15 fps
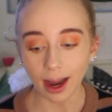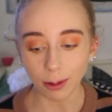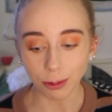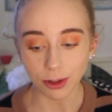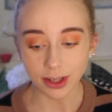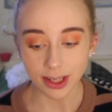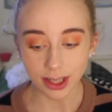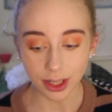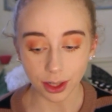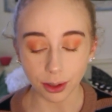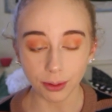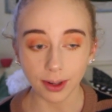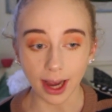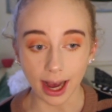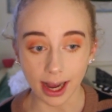I will see
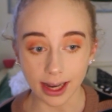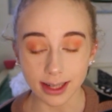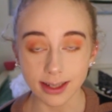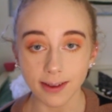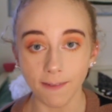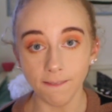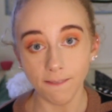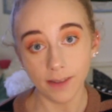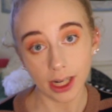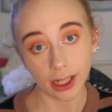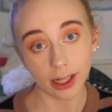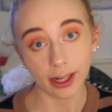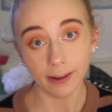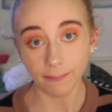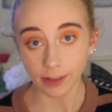you guys
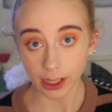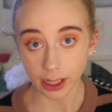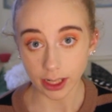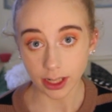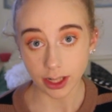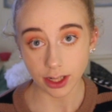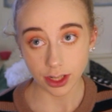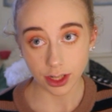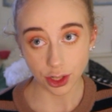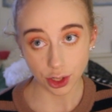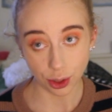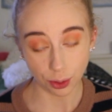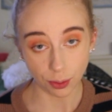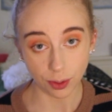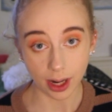very, very
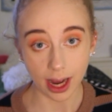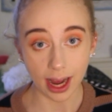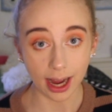soon.